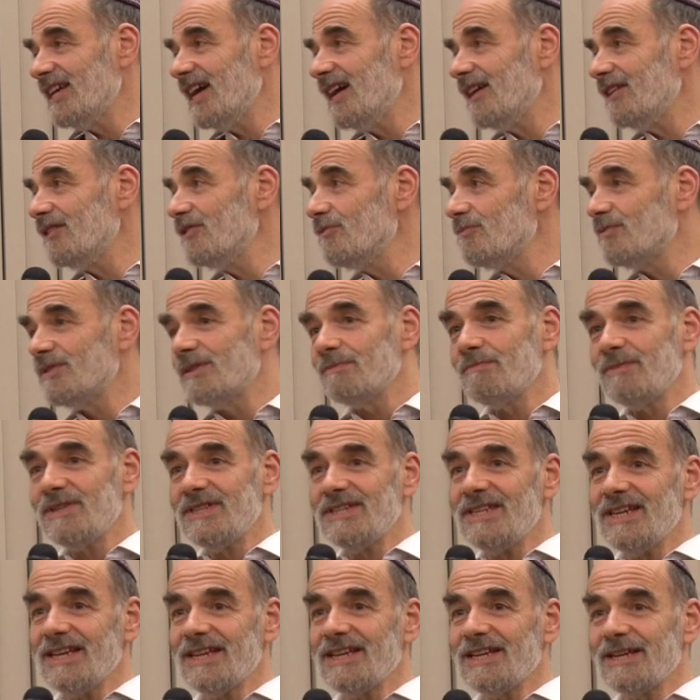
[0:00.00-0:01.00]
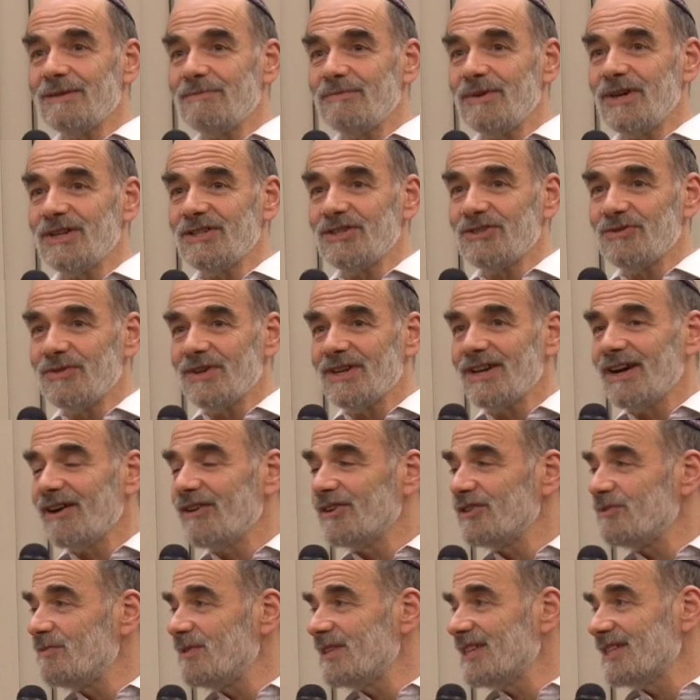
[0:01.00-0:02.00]
I hope the particular person who
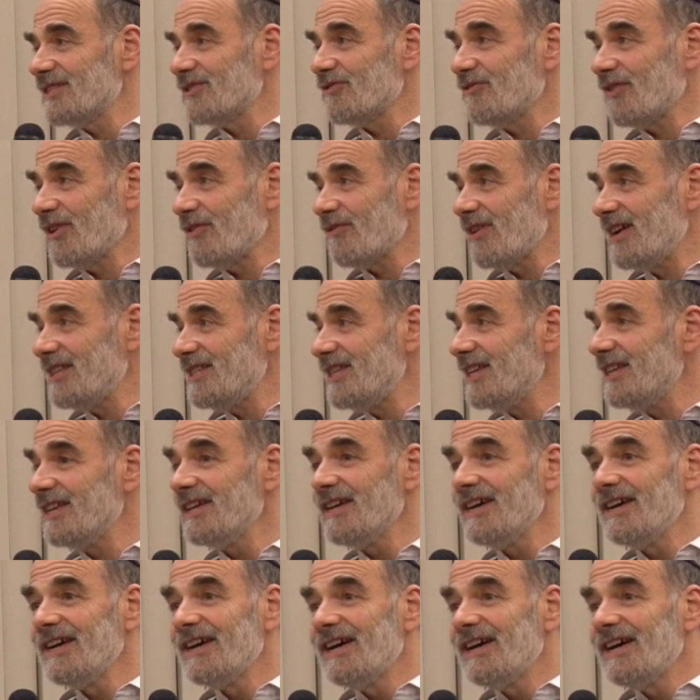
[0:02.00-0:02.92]
encouraged me doesn't regret it,